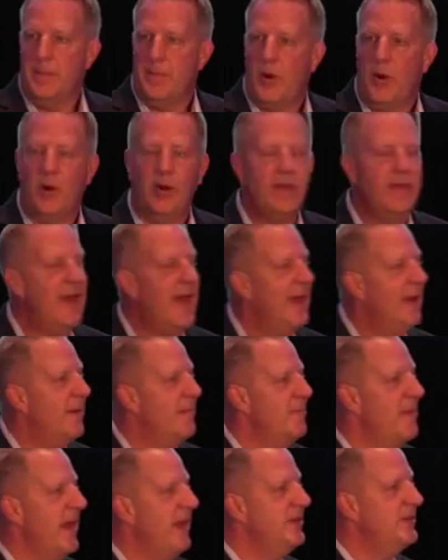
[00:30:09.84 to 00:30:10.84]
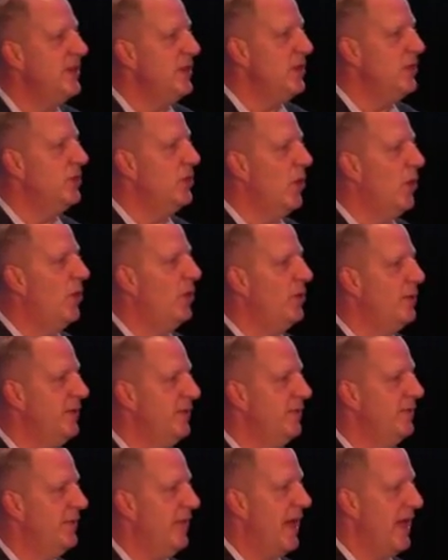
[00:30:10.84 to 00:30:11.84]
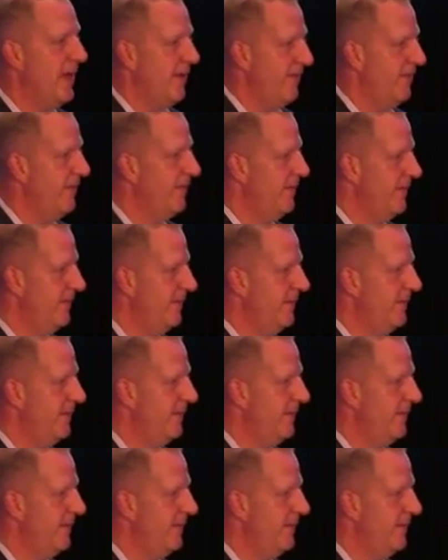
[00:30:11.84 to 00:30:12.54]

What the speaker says: Part of that amazing gold of life